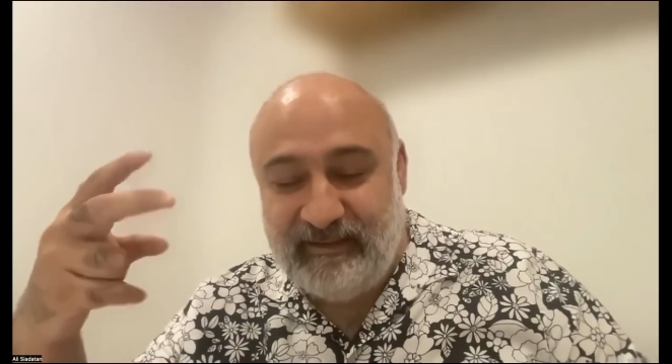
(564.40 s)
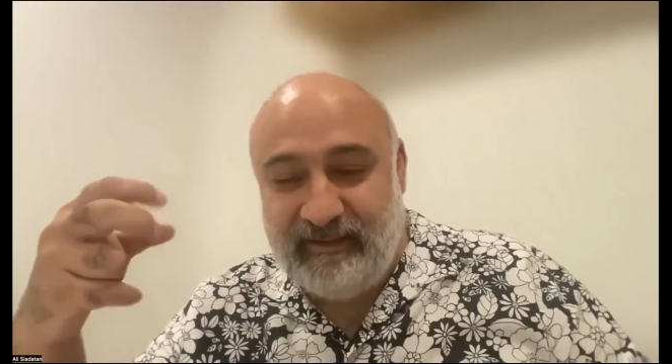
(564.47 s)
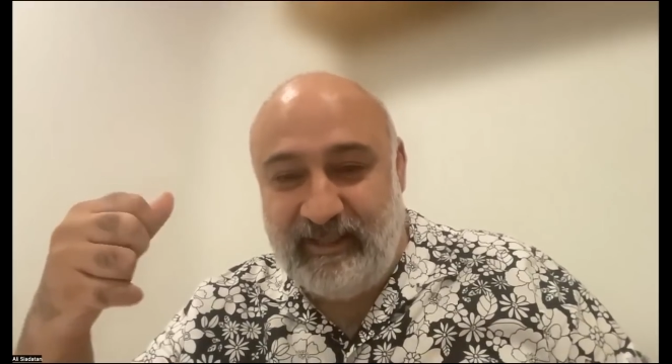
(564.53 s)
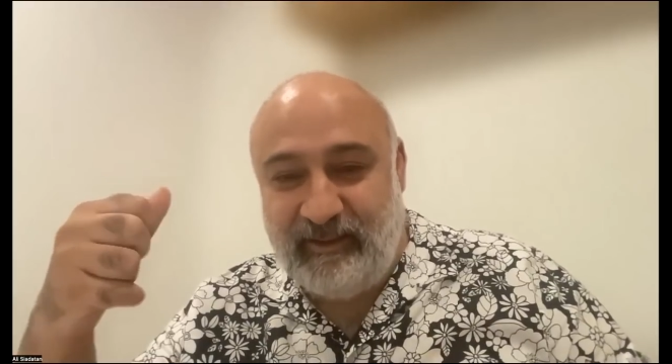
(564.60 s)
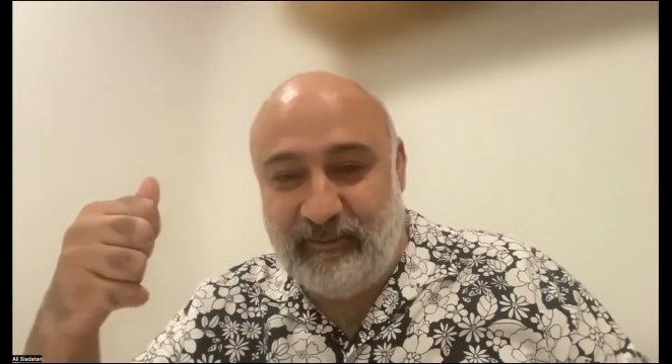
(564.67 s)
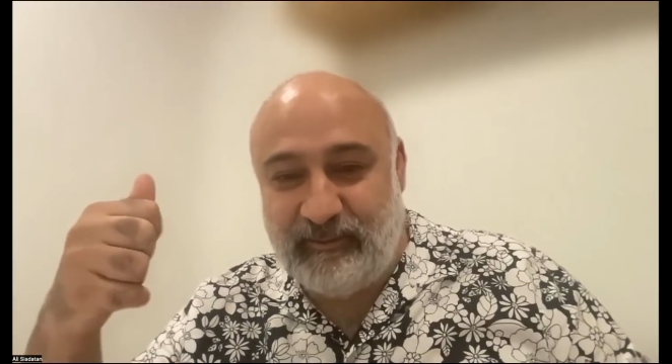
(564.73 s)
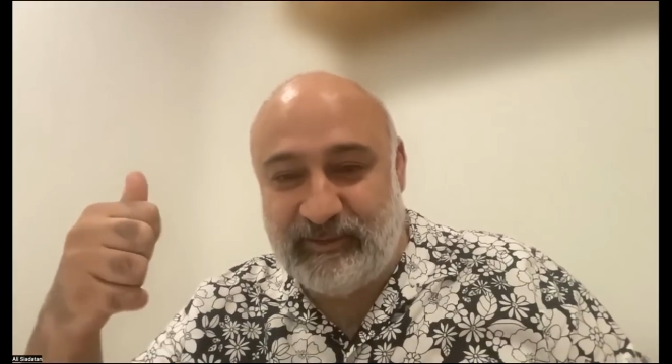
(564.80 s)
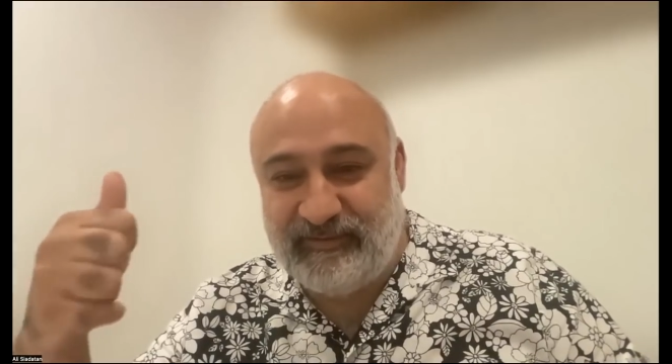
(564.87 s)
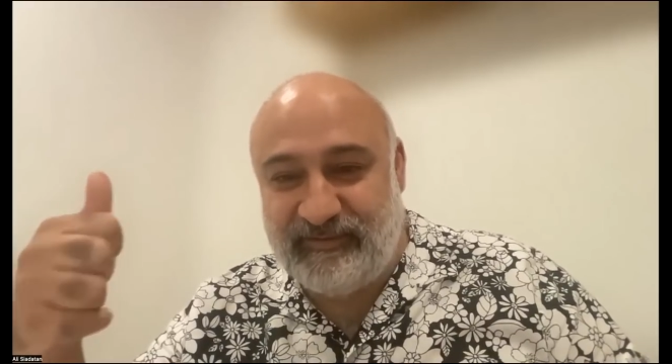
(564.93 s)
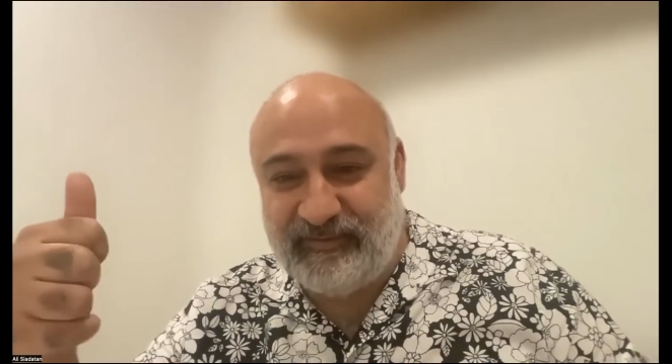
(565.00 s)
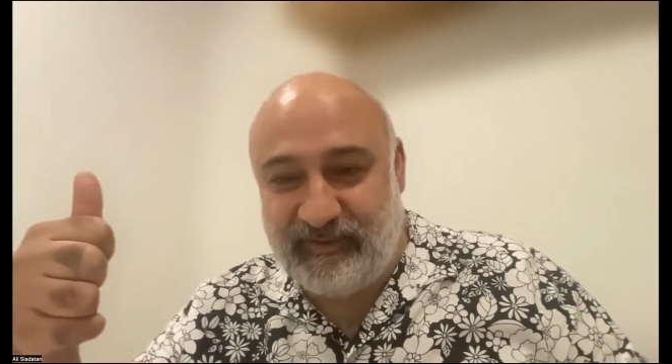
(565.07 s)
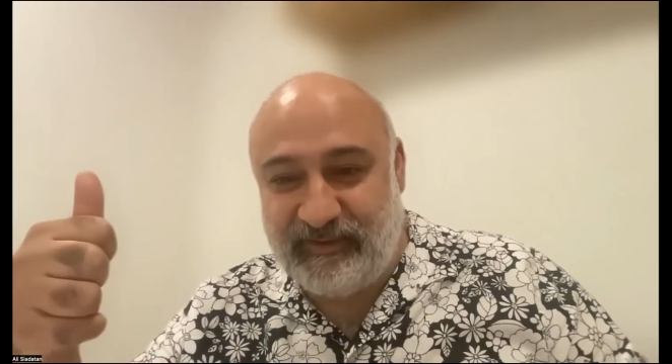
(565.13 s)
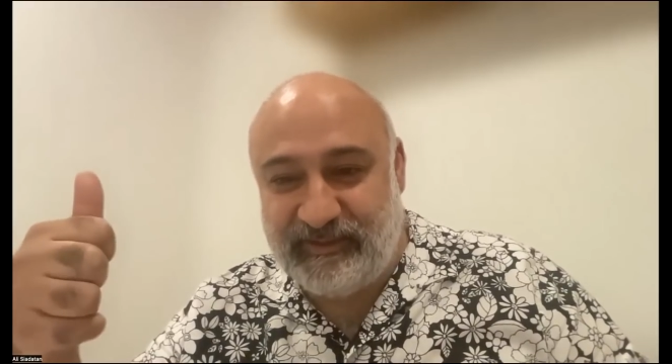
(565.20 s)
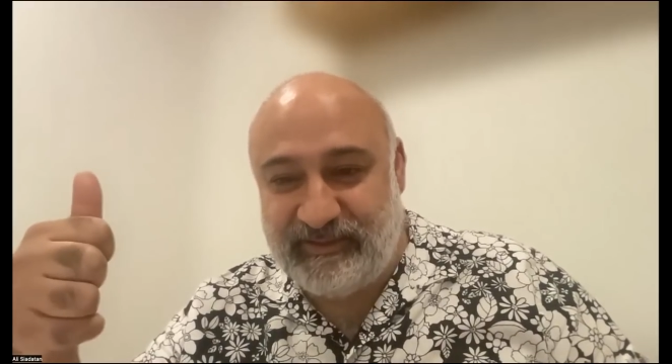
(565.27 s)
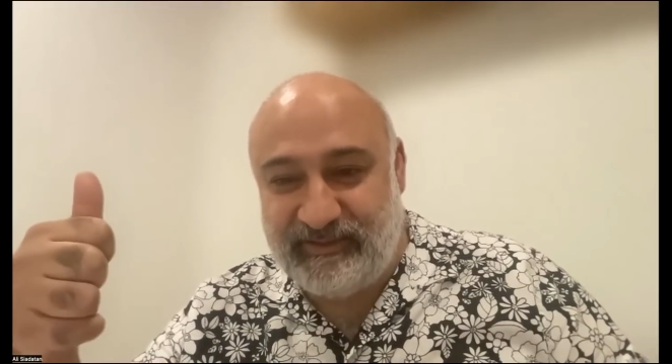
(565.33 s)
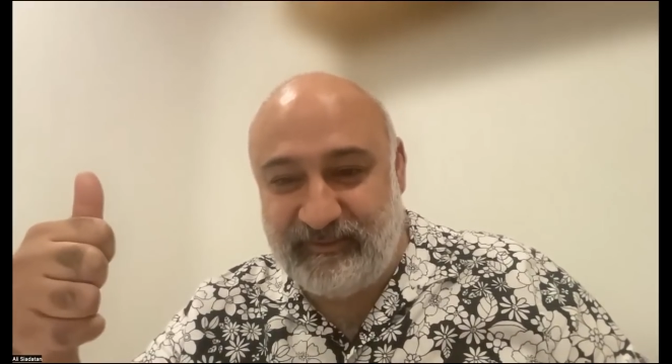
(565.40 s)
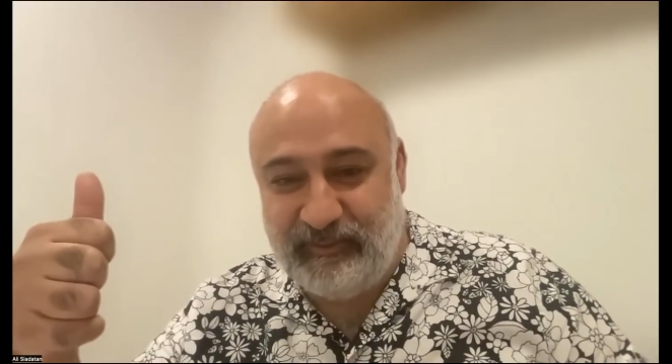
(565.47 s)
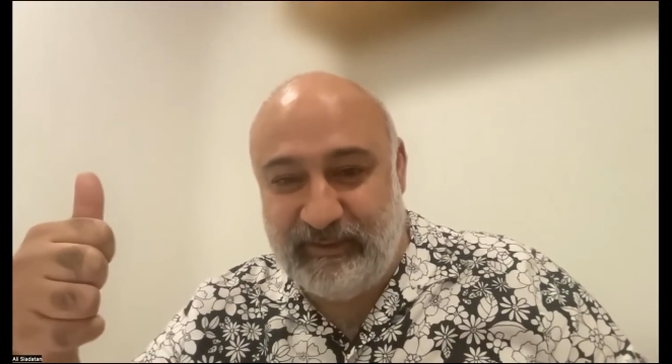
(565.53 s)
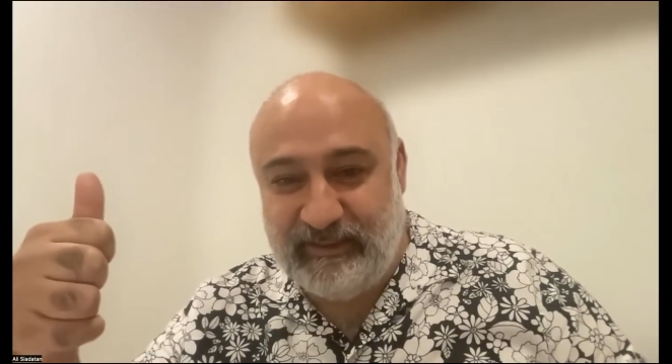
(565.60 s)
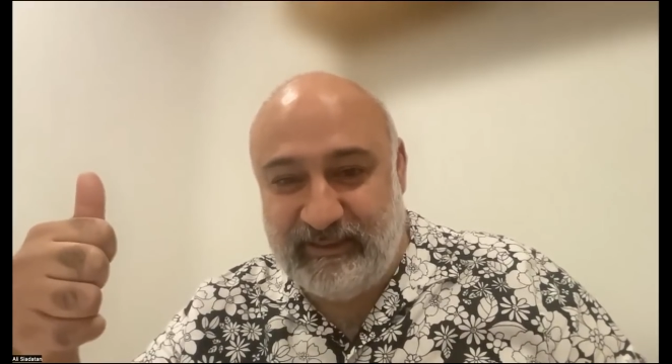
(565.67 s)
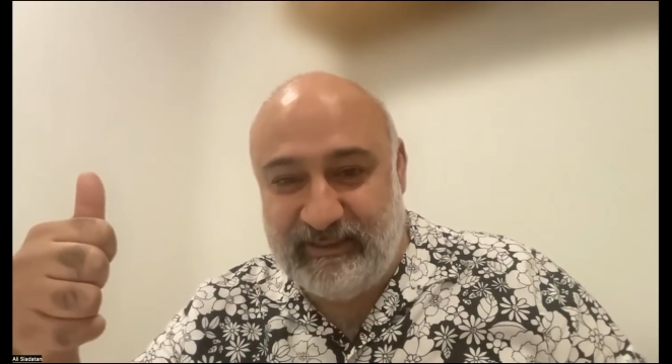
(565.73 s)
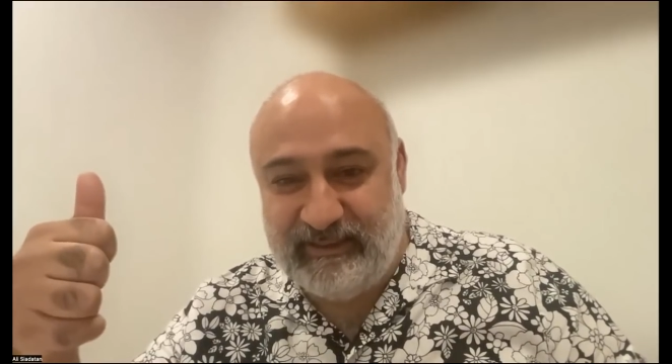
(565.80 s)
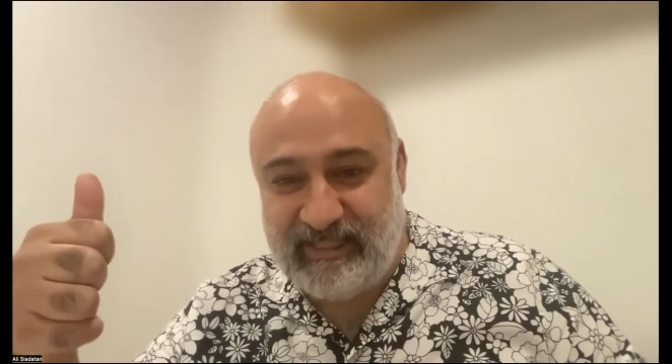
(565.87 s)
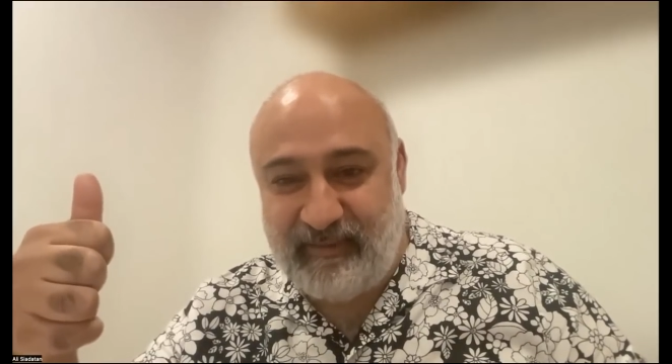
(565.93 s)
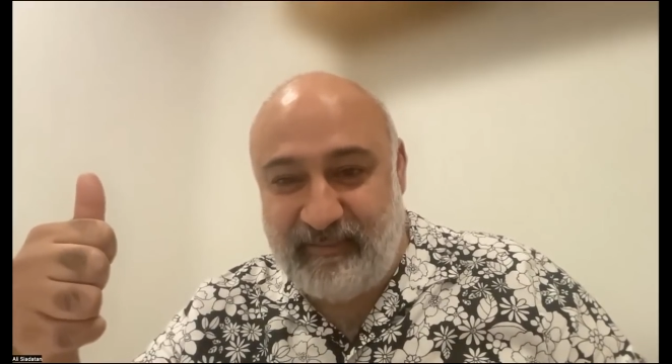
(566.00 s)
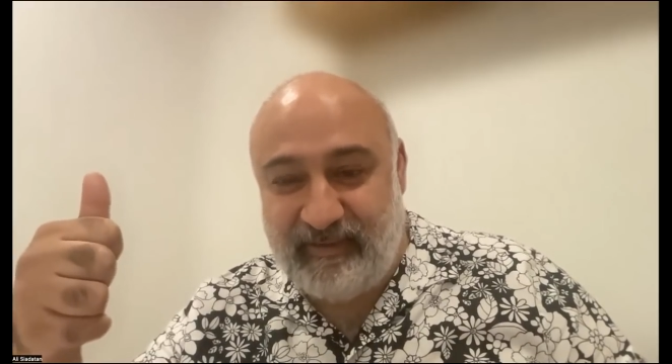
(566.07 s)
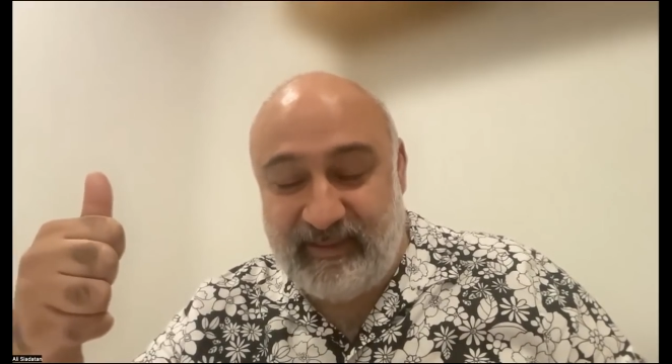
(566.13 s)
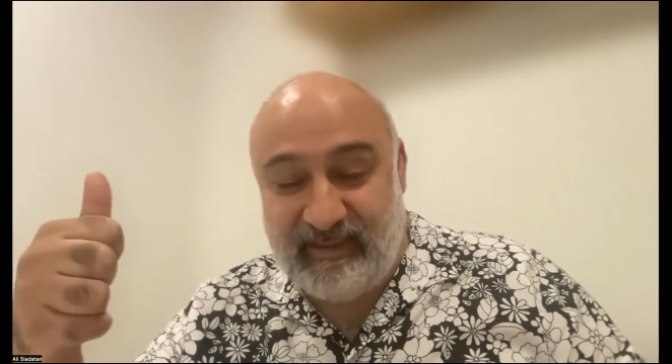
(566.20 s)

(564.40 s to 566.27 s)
It was first the weekly Sabbath.